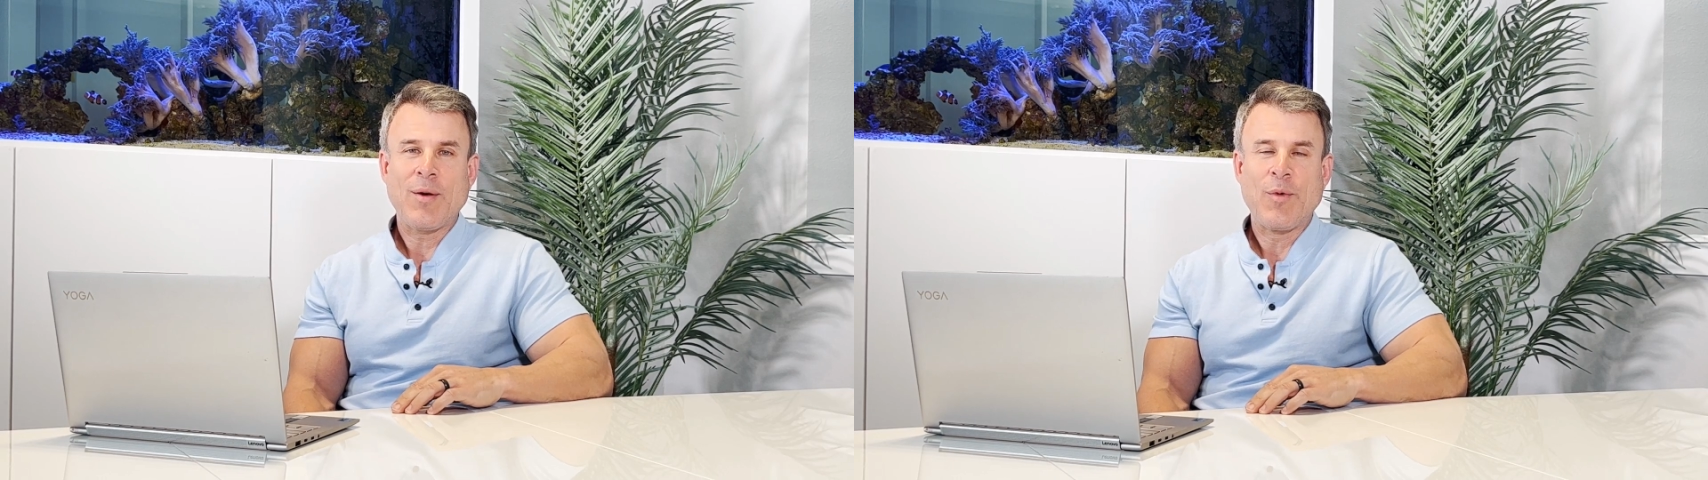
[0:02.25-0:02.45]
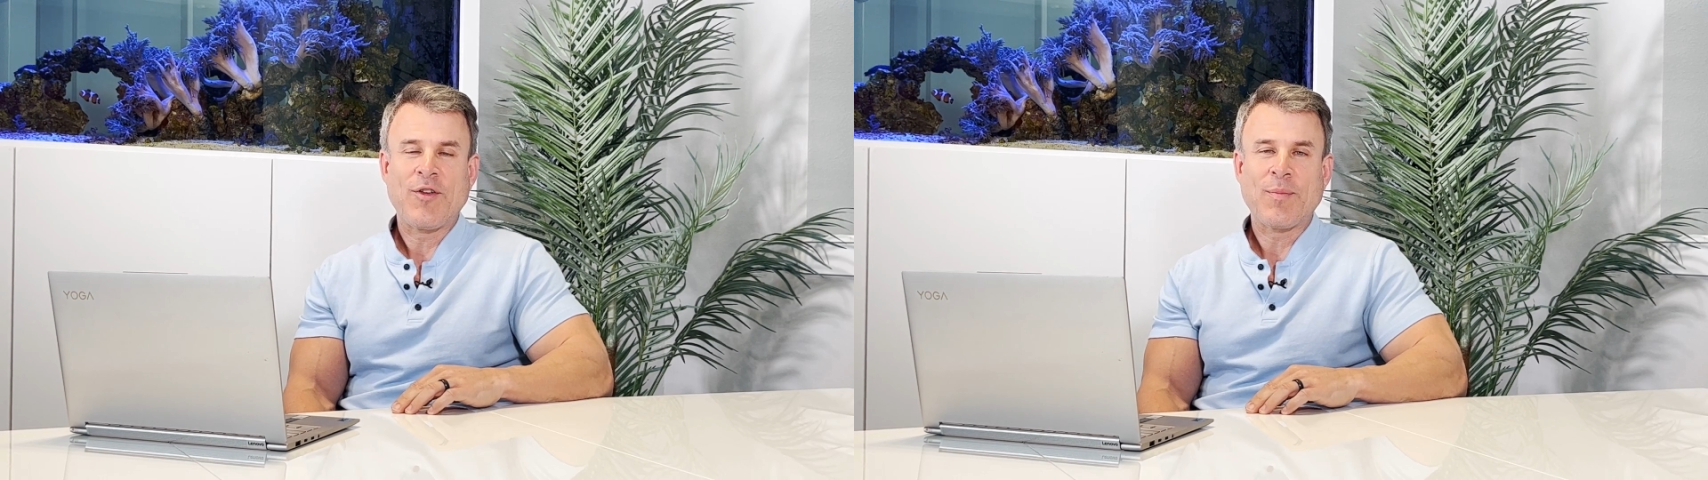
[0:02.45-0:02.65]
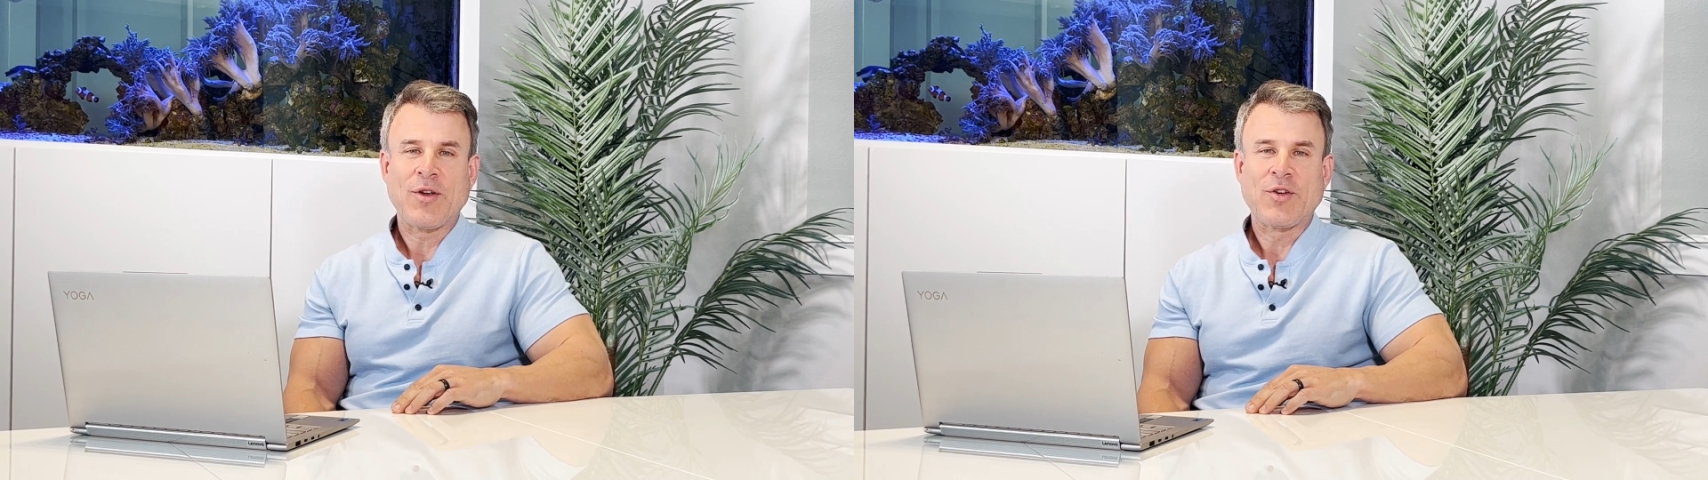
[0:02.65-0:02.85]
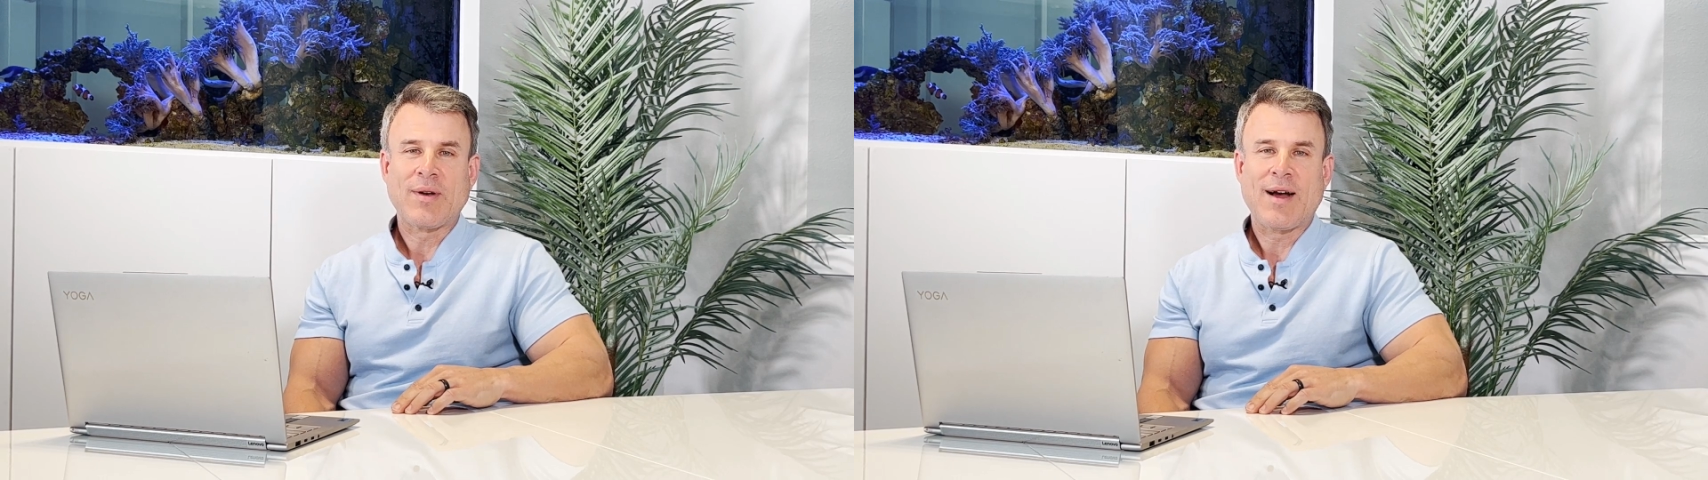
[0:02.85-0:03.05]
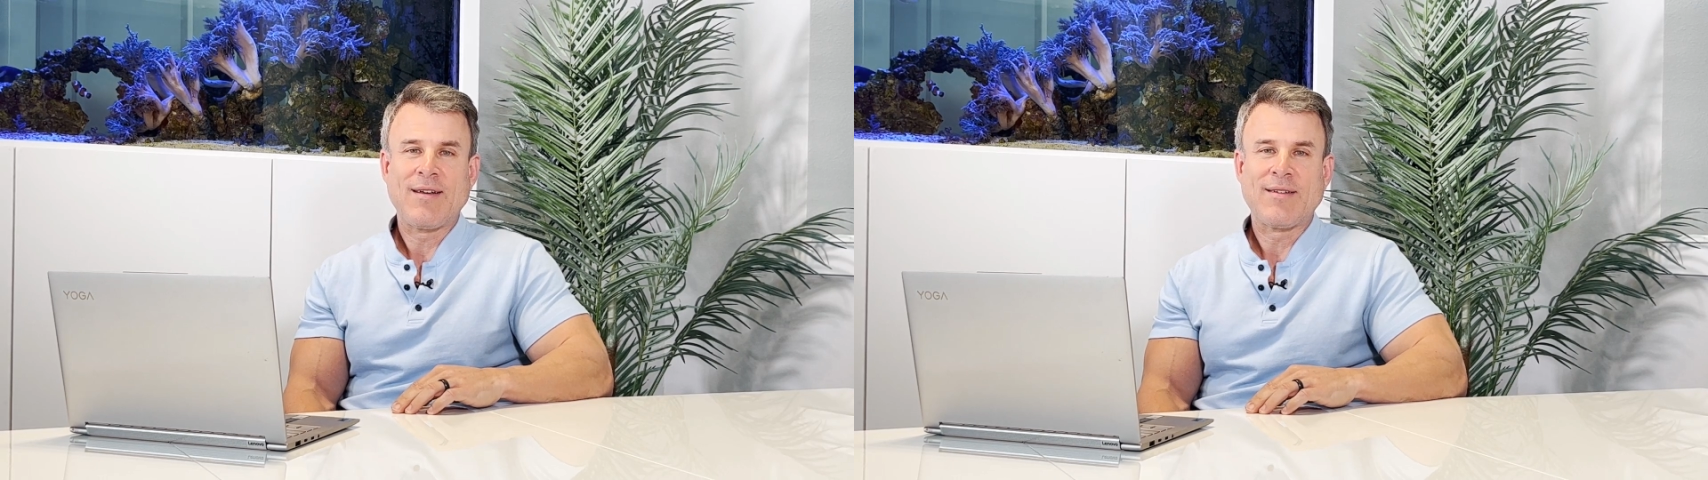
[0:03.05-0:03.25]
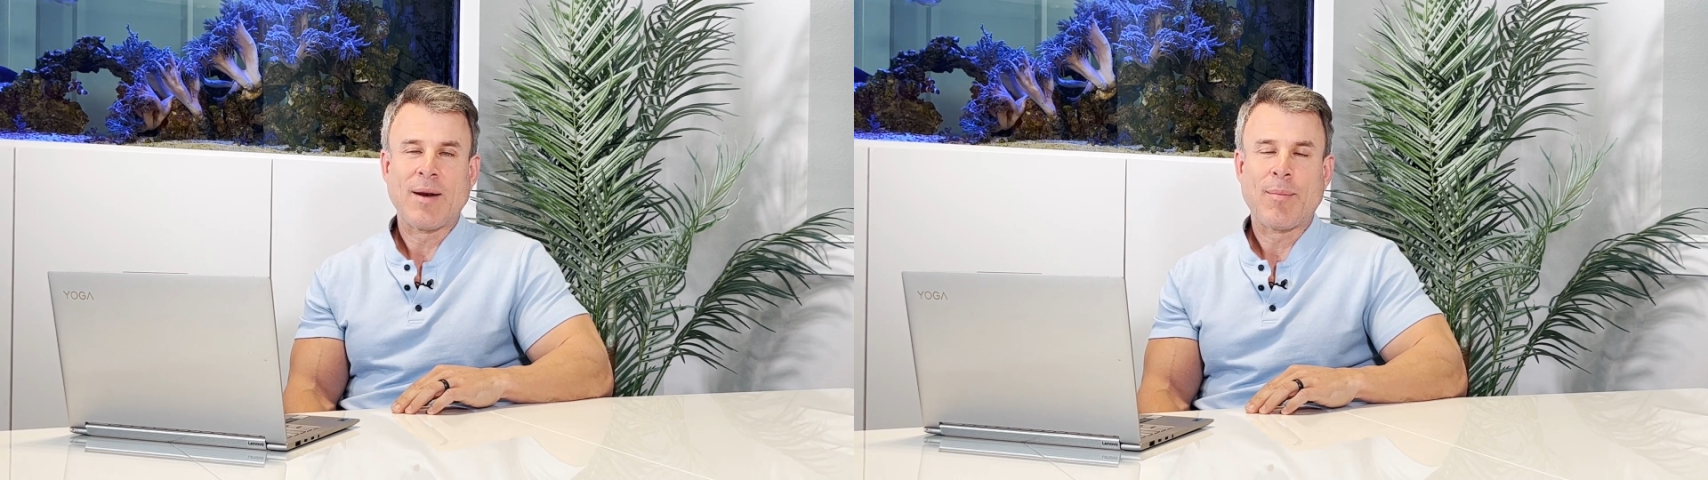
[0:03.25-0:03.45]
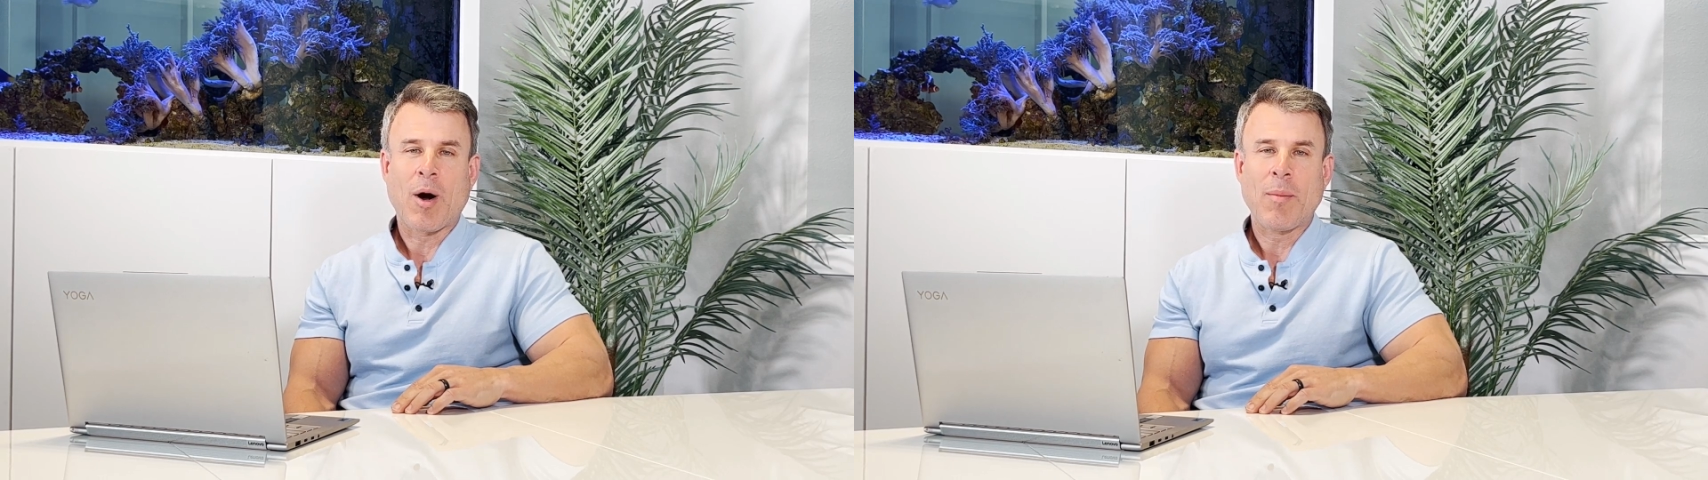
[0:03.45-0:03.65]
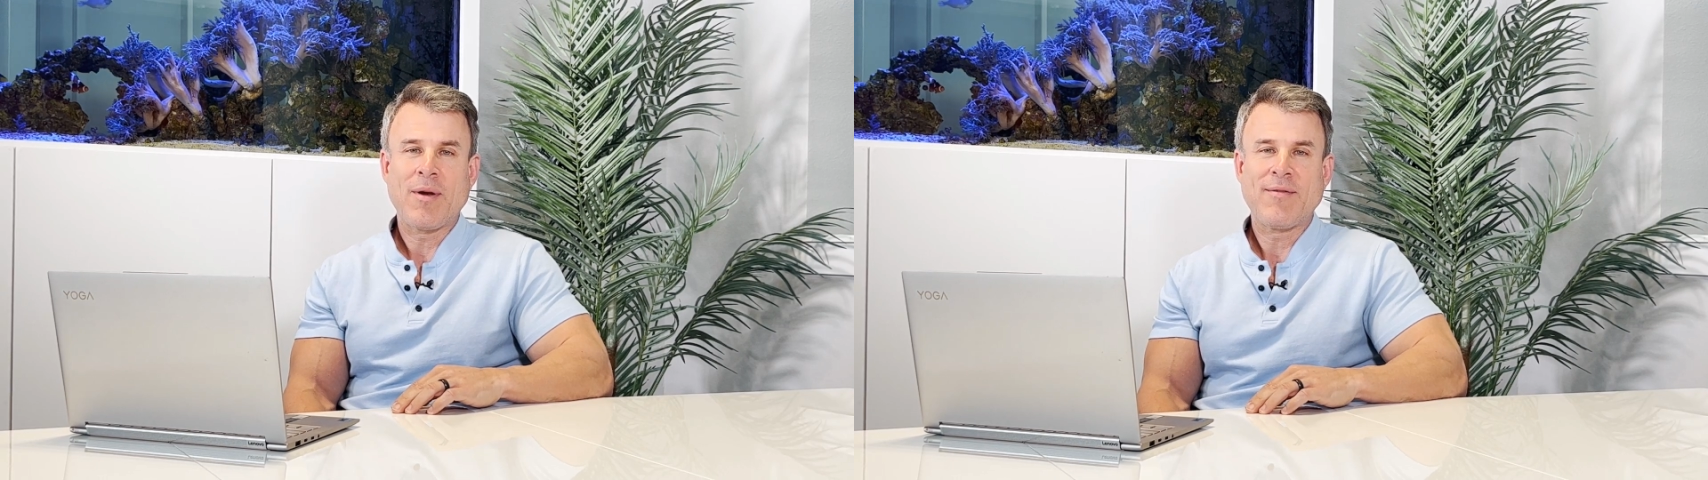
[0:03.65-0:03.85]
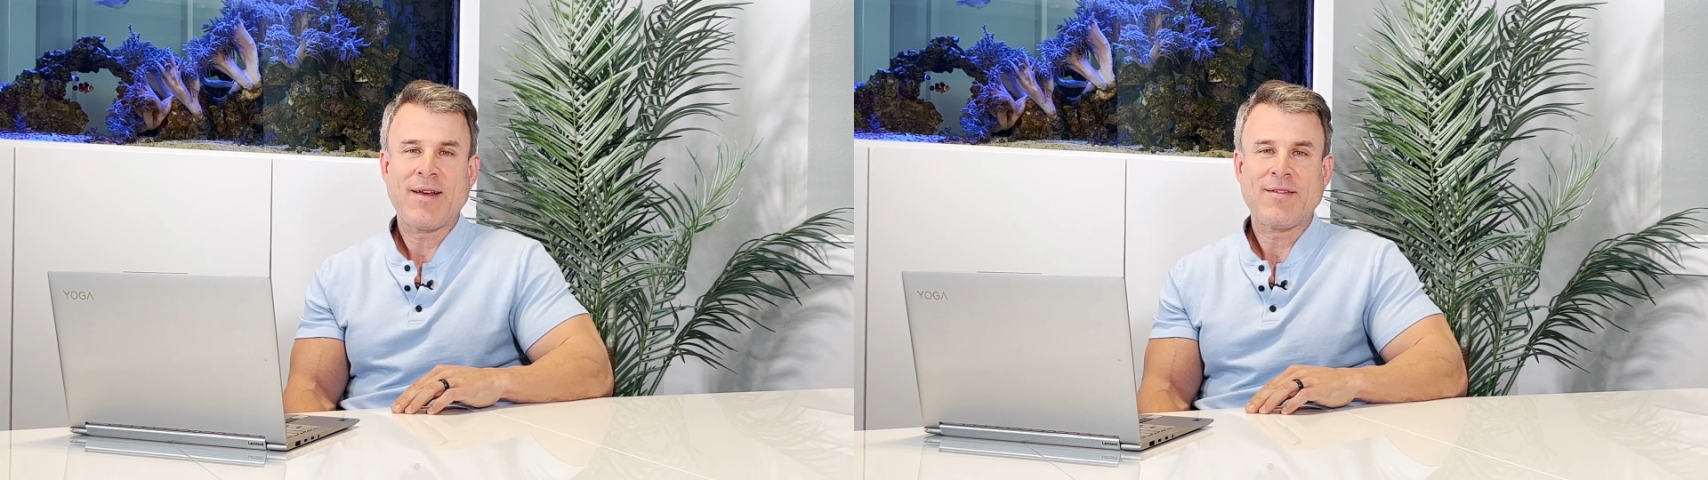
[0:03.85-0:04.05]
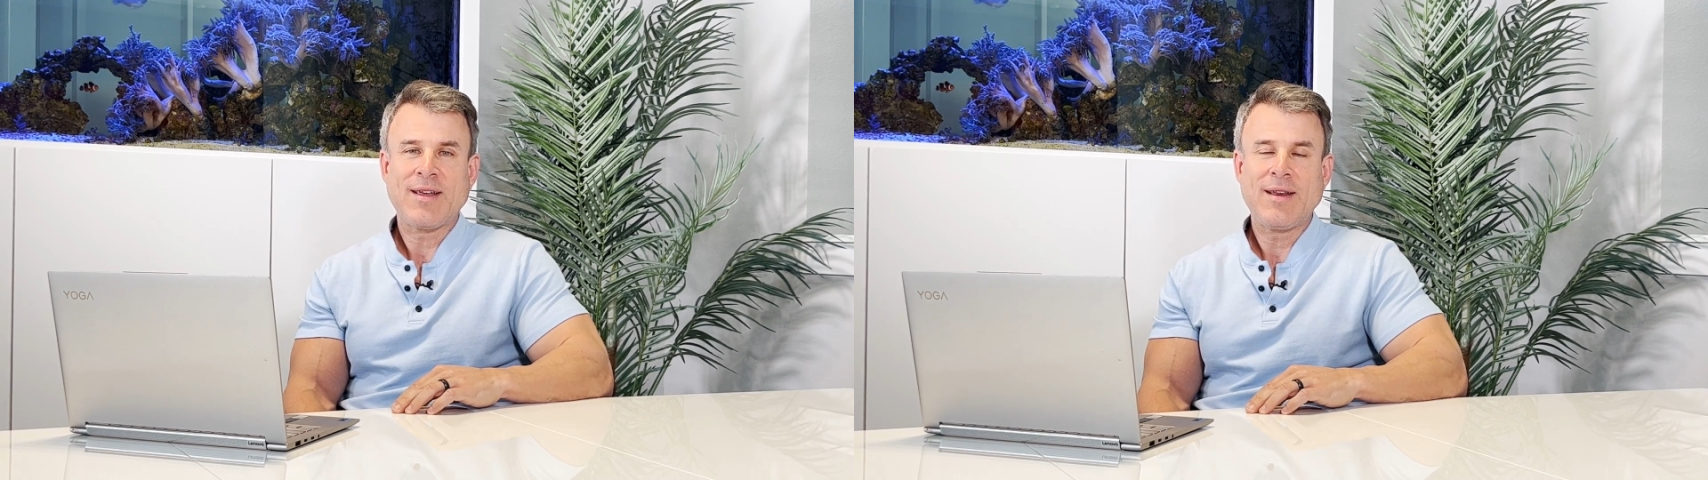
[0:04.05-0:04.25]
We specialize in apartment
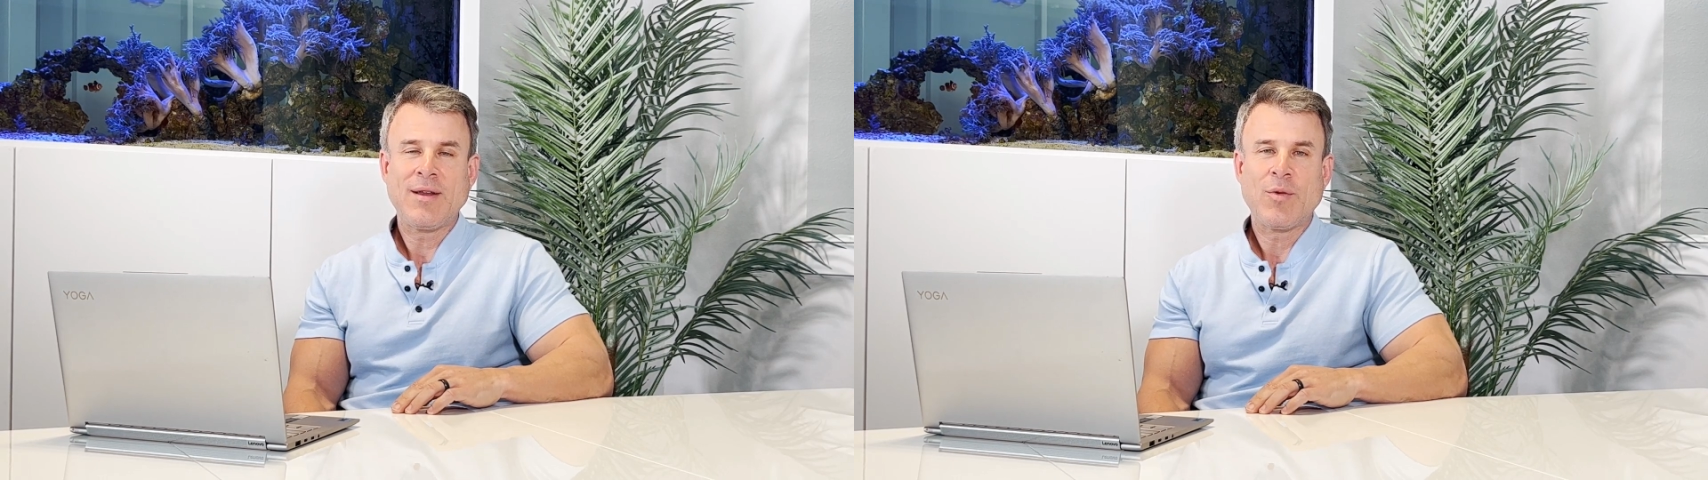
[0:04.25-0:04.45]
investing.